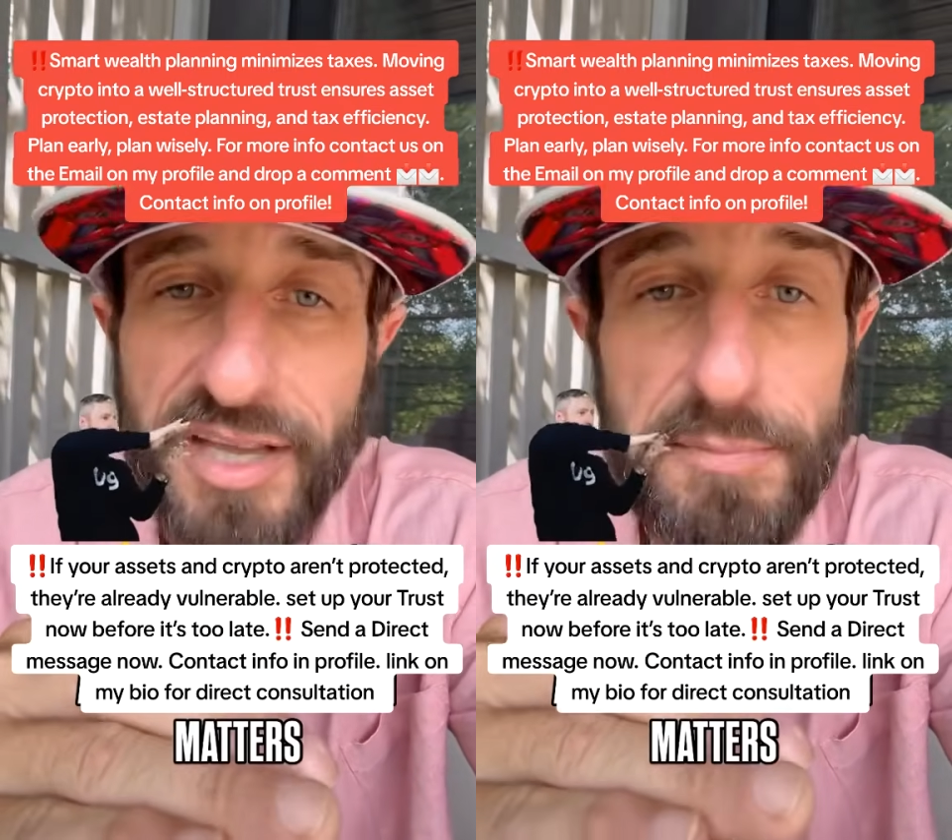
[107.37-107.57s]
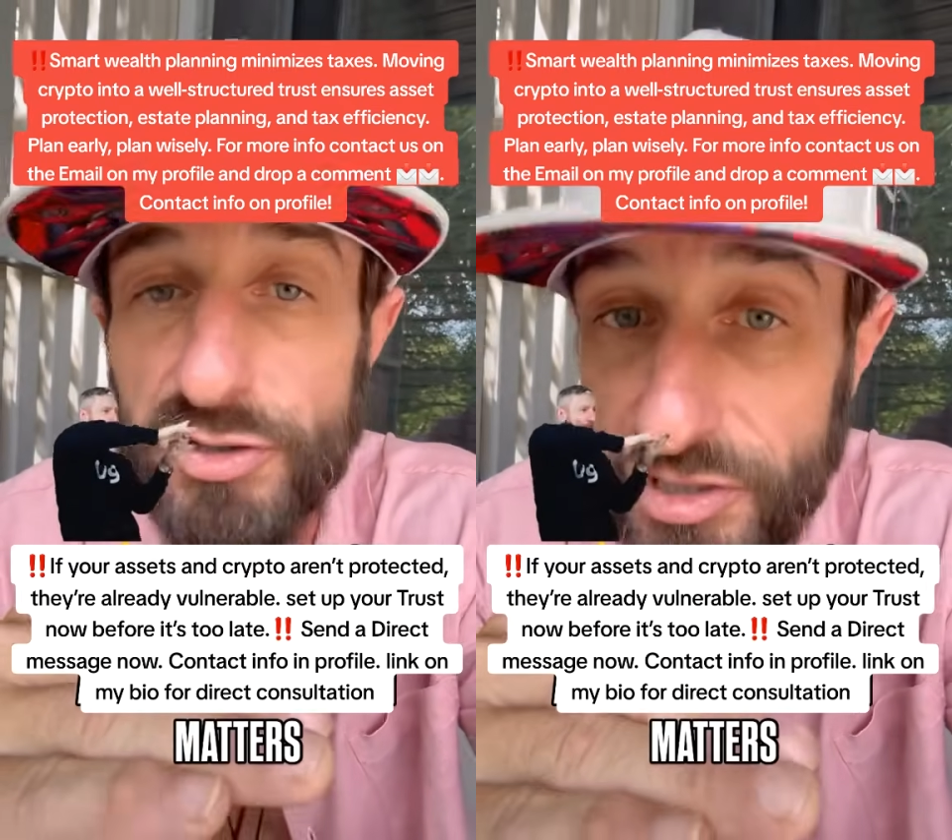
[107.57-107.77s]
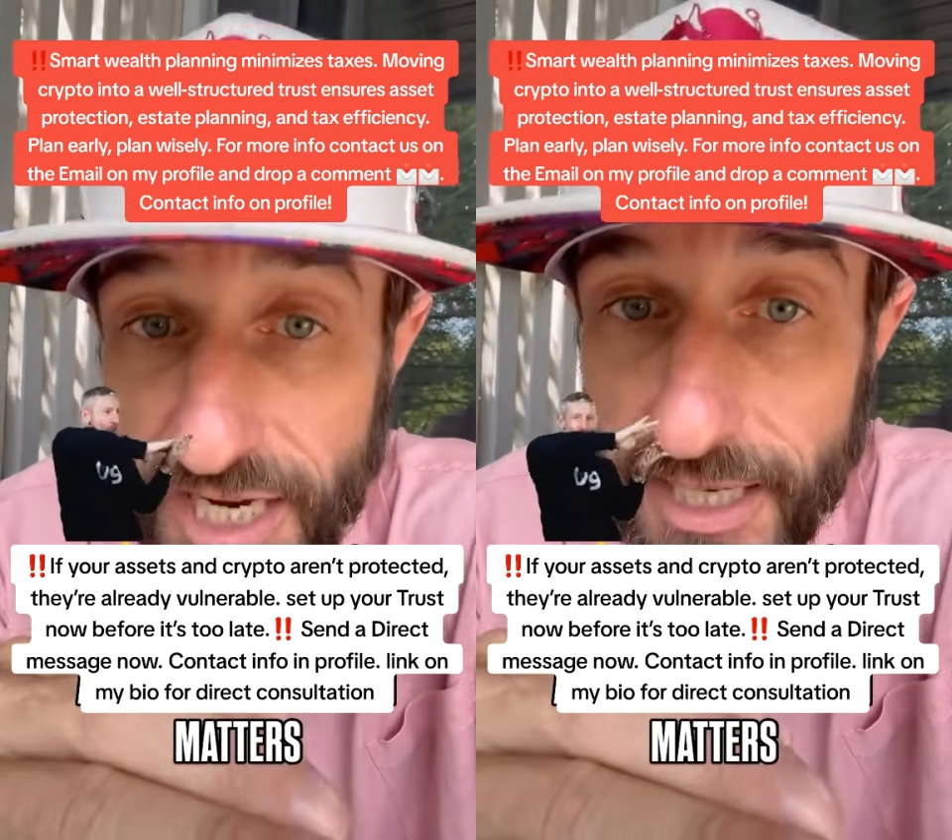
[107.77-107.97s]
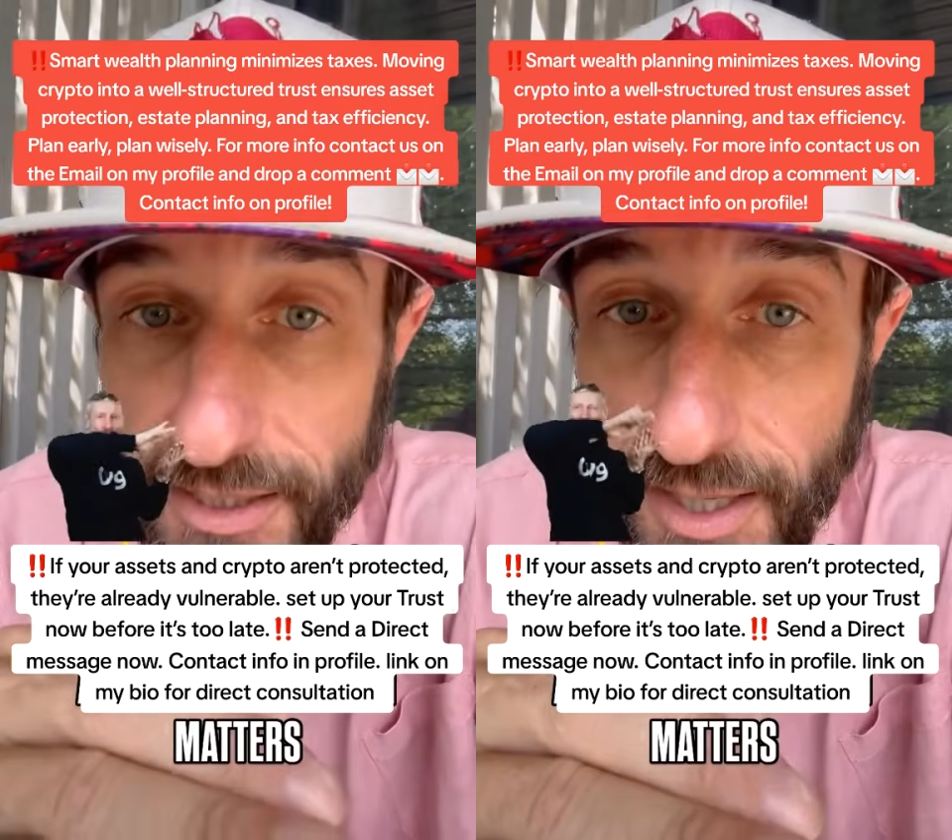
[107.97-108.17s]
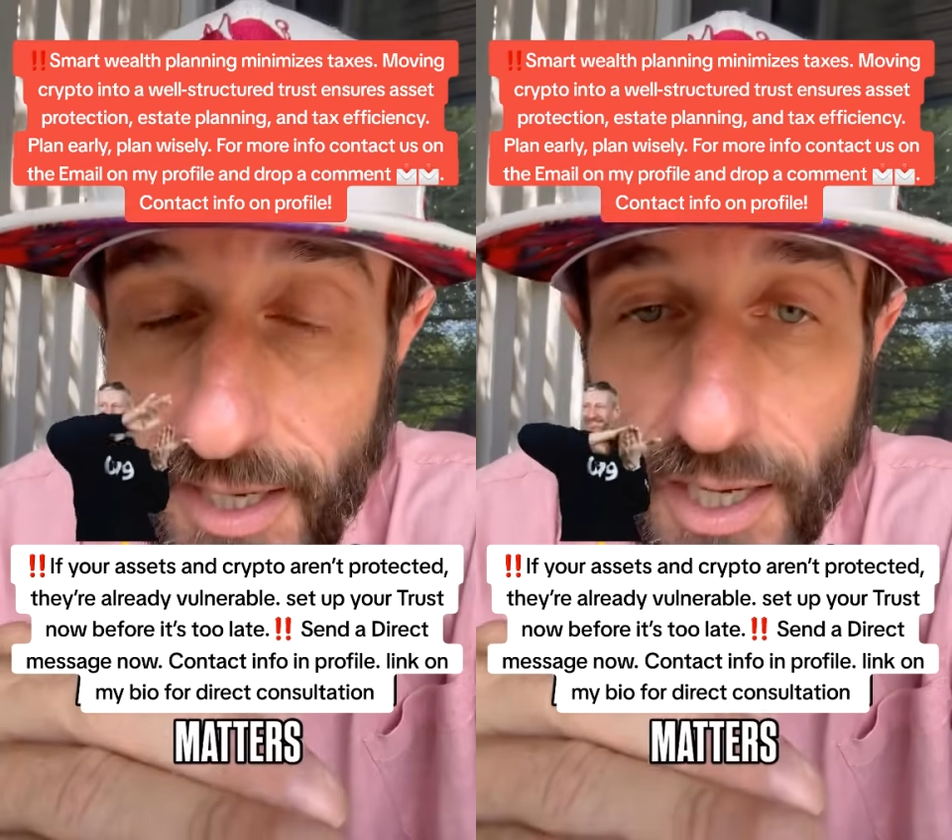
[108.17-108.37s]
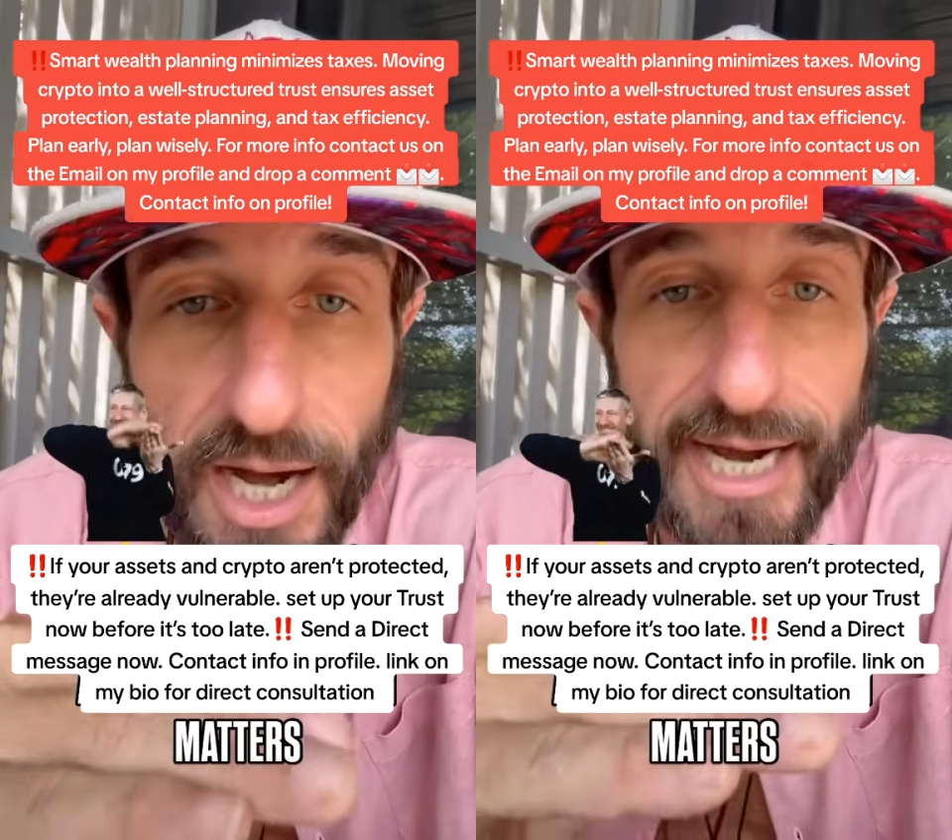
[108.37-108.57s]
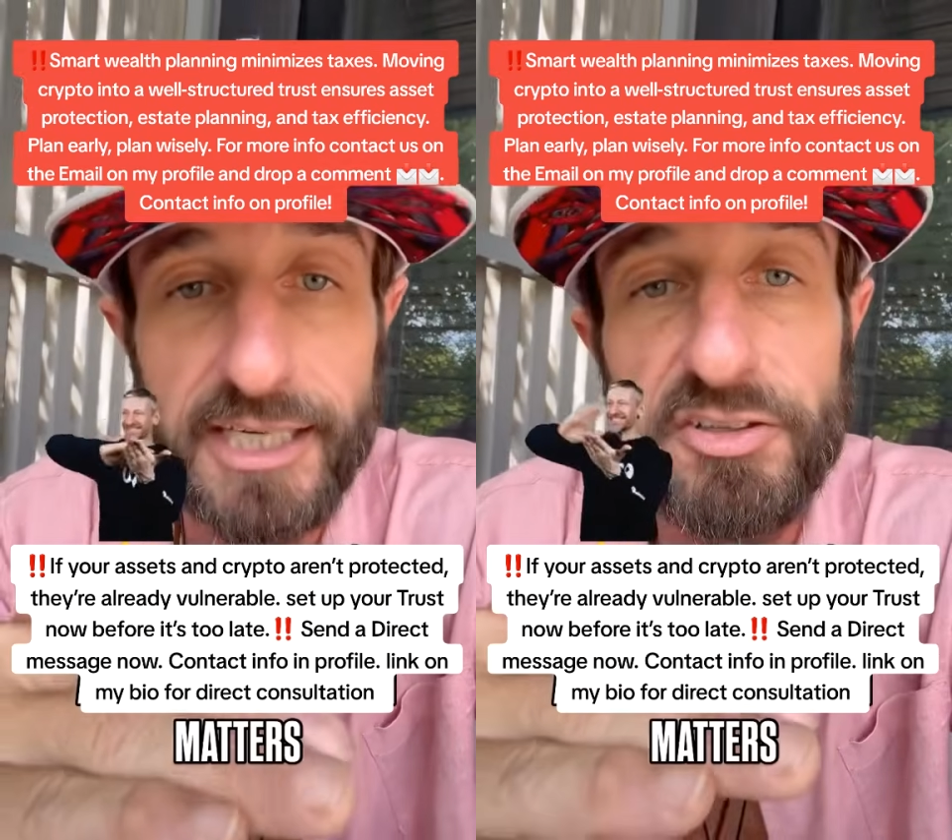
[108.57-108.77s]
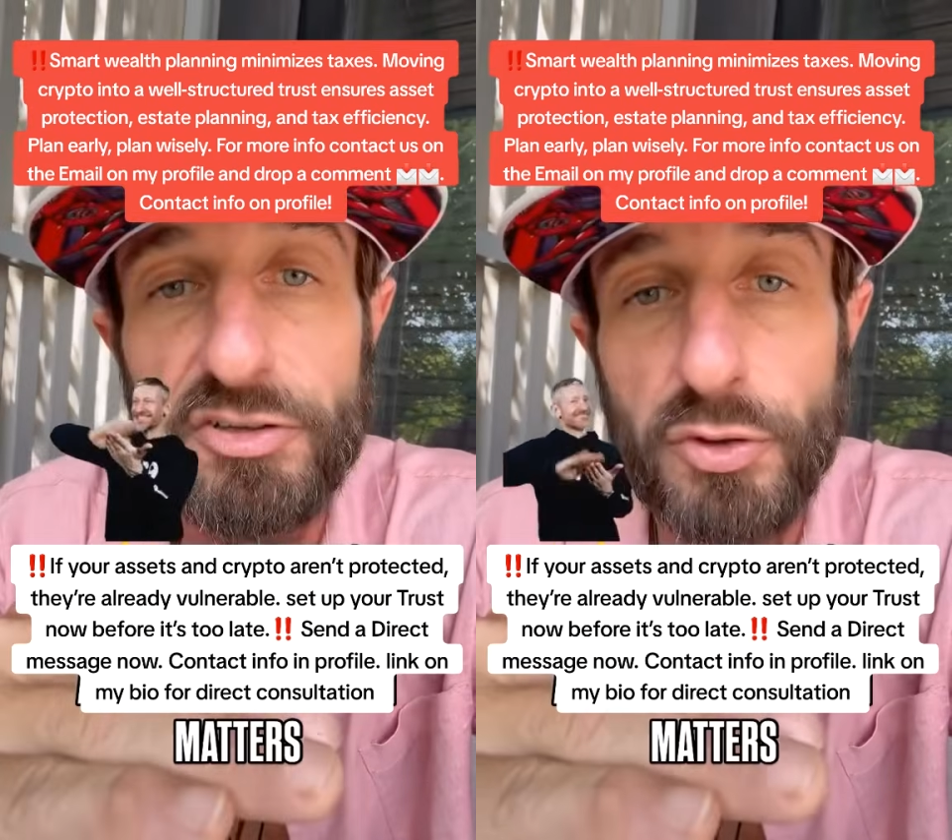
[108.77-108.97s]
shit I get
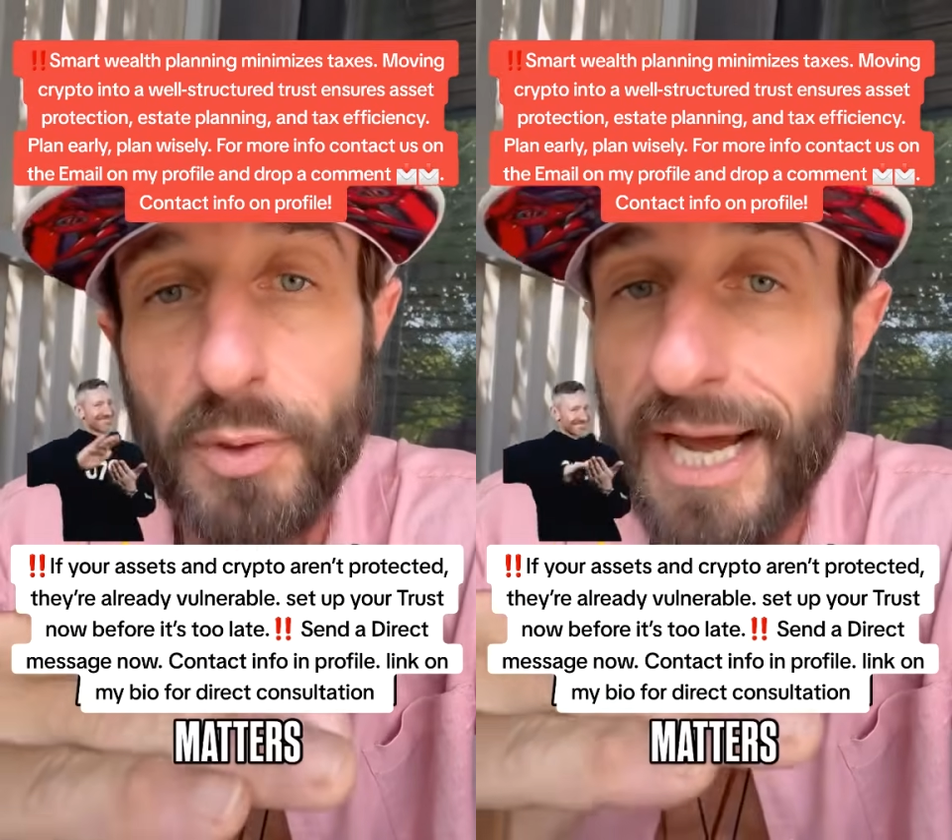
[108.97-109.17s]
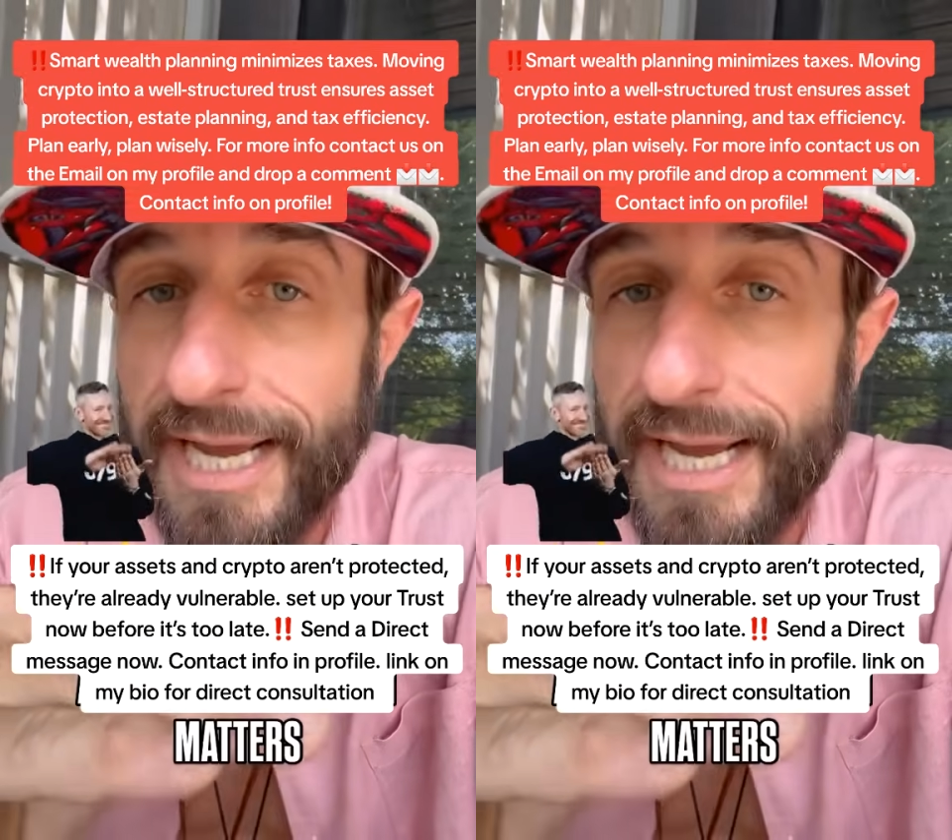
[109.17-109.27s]
to do when I